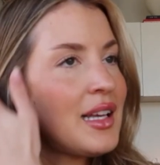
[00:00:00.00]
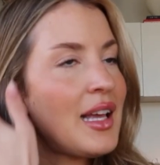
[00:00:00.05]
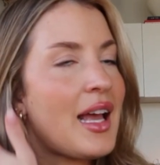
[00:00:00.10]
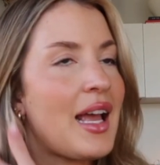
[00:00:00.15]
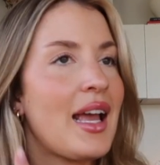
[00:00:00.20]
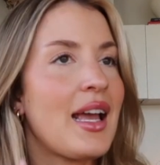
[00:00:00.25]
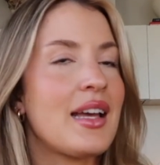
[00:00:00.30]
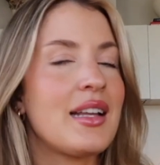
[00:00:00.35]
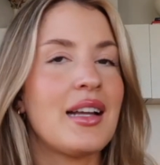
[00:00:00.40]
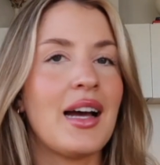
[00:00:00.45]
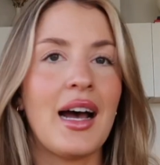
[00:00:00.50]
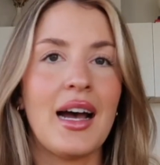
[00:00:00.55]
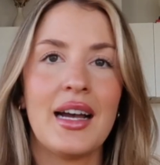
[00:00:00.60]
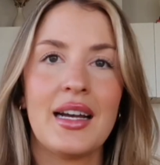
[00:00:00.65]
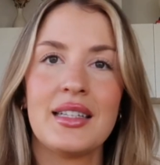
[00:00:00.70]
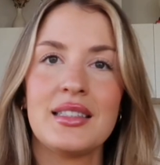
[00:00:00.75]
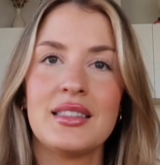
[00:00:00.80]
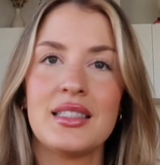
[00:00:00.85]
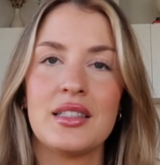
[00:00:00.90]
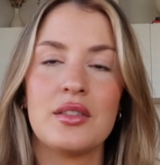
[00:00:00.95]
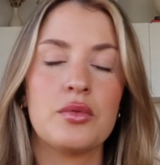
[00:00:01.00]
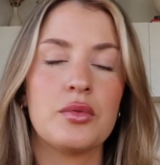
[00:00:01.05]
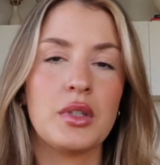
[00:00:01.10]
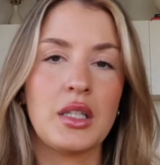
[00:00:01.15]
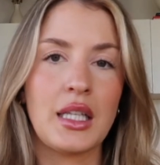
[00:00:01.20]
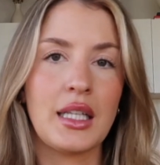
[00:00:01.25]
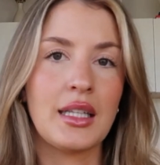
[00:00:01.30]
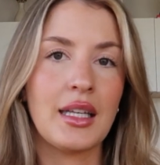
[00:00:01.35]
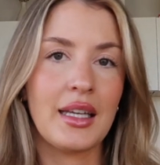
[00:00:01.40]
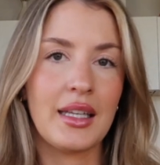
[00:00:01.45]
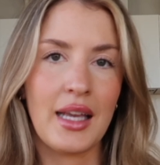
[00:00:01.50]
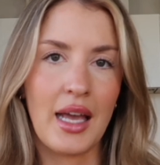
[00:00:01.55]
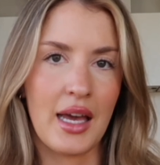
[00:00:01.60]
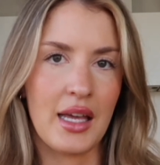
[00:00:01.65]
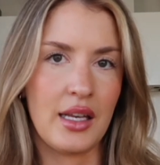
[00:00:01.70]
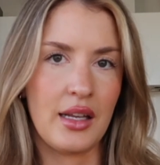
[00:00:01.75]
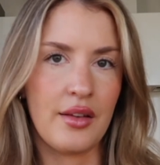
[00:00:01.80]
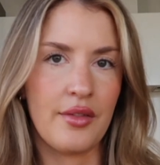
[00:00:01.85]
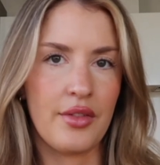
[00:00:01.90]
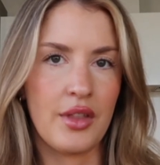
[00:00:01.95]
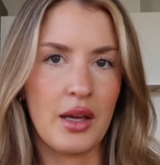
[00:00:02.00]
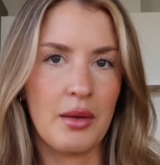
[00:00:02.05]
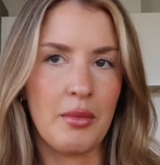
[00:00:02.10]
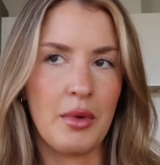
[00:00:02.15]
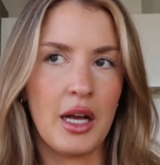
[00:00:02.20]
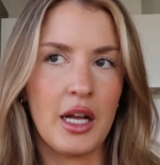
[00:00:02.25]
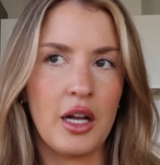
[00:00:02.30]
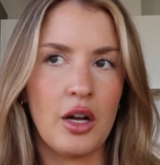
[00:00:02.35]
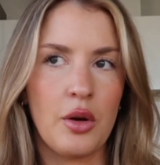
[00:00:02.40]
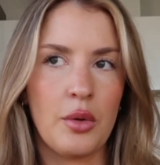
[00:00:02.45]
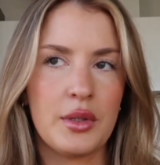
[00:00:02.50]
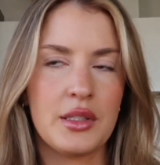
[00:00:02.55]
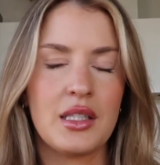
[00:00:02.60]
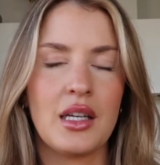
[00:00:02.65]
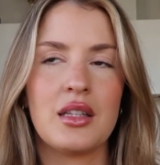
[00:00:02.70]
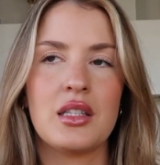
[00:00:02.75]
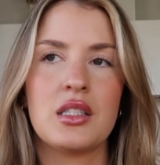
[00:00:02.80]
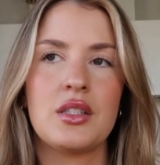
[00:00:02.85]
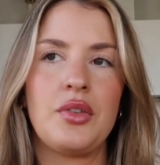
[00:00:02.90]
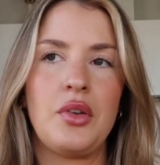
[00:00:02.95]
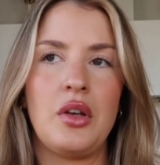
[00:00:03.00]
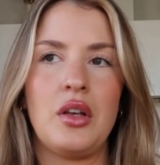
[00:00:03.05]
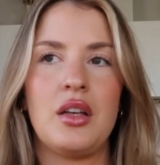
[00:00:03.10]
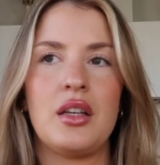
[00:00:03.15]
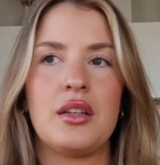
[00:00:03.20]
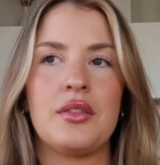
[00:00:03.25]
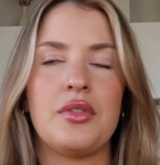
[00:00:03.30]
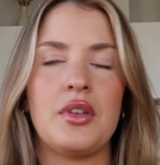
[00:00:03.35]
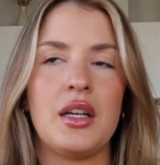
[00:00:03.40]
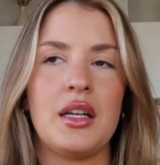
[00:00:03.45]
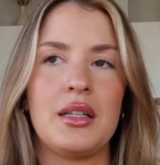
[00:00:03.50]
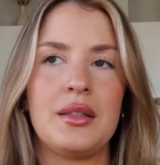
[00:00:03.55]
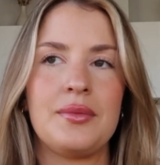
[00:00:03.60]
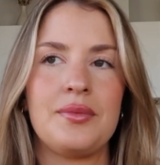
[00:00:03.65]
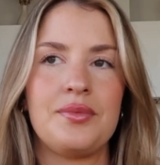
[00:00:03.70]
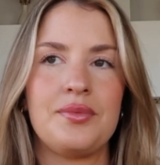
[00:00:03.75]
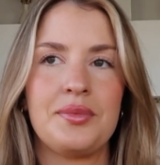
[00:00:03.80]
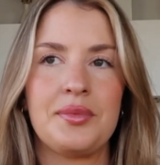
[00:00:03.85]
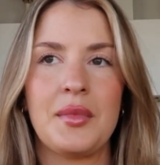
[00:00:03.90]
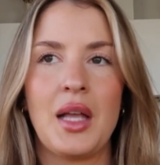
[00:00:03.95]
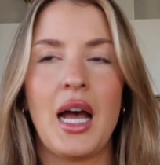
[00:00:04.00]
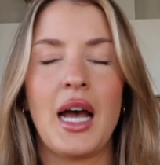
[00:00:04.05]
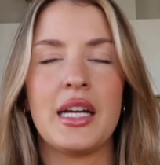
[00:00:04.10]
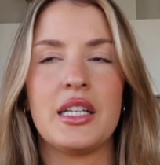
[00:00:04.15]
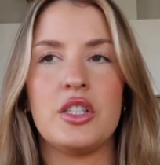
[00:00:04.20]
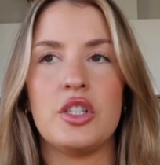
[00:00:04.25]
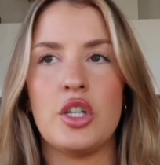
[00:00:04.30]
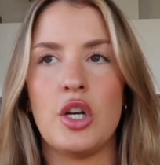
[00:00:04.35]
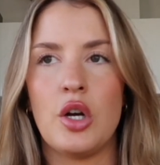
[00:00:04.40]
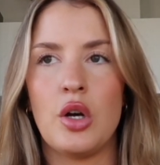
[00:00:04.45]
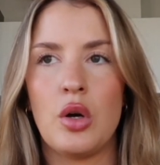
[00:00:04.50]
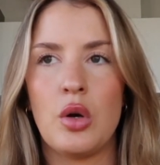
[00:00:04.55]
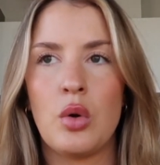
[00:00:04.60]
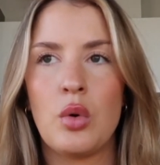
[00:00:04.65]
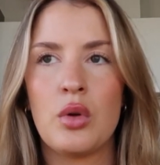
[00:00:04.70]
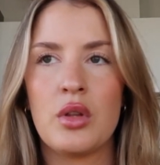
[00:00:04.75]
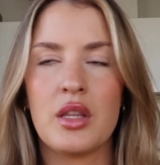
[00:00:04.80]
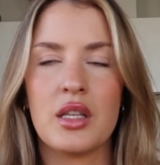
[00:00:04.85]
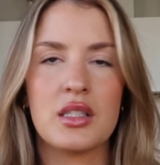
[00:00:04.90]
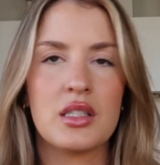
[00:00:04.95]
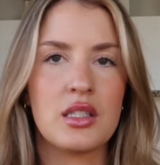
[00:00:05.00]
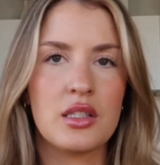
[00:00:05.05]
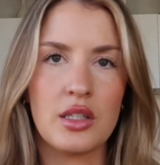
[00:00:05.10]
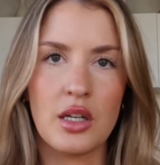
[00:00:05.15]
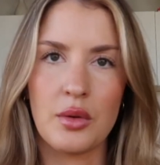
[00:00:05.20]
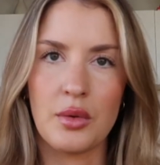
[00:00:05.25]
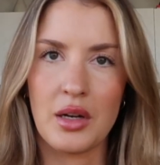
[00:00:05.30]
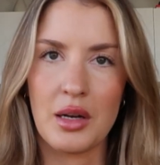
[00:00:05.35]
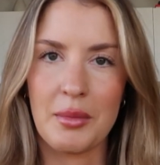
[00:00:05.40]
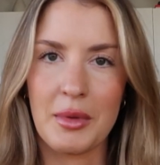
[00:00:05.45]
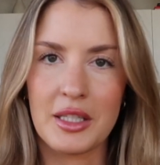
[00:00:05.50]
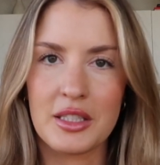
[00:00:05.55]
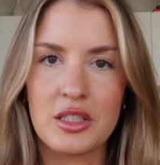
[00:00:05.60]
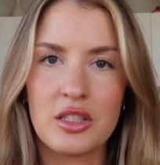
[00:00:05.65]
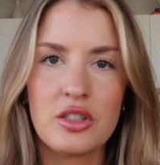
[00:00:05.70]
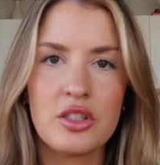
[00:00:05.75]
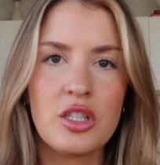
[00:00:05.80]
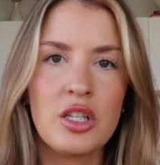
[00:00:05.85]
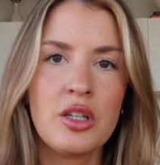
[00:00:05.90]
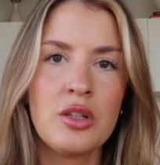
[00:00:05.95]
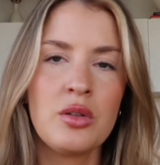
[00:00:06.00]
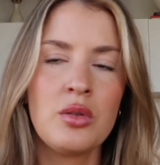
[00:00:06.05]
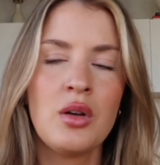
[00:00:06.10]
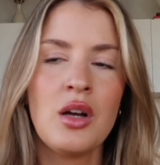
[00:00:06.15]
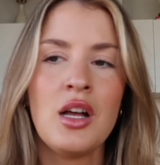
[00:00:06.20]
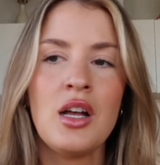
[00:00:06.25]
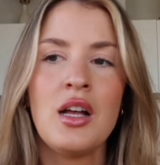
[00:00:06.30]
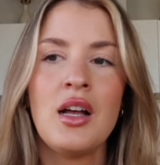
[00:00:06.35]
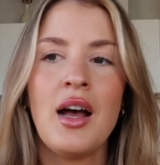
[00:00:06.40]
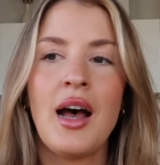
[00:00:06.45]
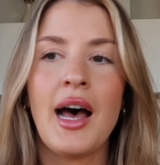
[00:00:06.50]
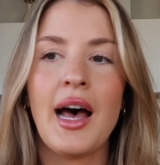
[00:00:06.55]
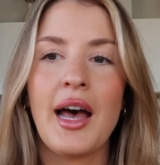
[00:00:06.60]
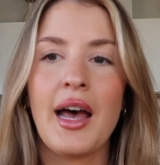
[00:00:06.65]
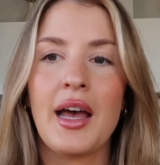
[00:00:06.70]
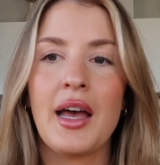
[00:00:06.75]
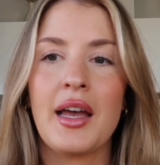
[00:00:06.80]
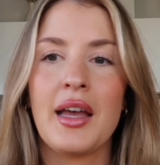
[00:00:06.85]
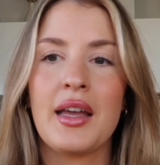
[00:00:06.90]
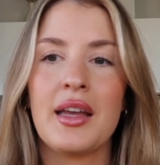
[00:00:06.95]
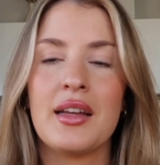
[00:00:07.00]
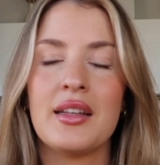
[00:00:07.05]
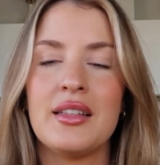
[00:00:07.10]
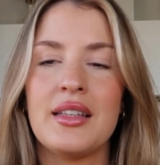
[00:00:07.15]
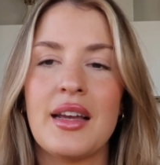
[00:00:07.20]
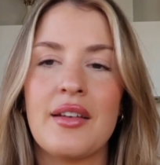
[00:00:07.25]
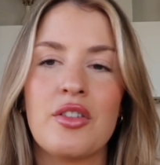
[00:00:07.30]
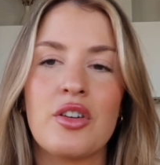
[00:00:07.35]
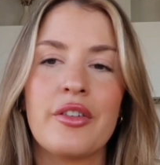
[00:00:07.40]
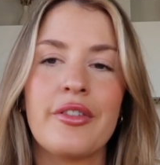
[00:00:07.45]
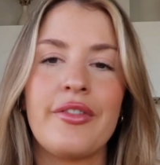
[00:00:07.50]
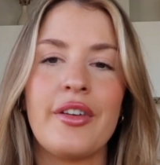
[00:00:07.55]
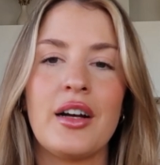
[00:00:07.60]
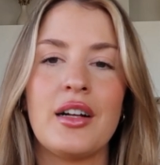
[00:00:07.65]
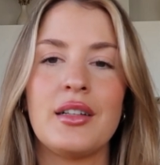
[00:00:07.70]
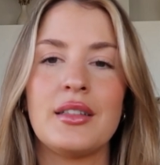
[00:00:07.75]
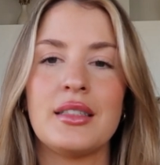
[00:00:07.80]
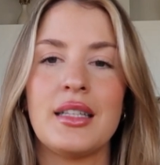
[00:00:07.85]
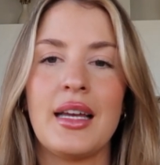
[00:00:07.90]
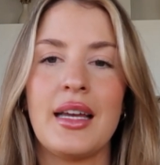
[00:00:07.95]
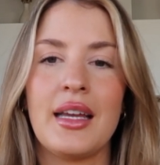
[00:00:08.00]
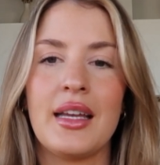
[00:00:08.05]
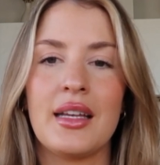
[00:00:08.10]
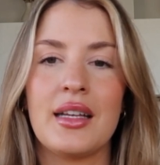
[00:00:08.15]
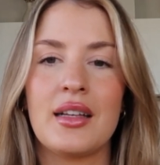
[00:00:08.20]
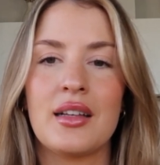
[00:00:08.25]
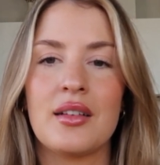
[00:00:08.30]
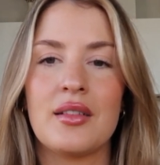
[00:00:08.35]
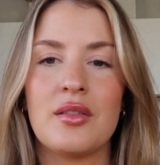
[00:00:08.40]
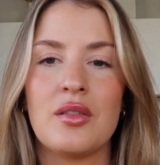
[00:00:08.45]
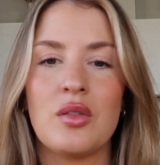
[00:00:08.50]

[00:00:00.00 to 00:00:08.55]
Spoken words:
And I didn't really like any of them. I always had this feeling of like, I know this is not what I meant to do. I never felt like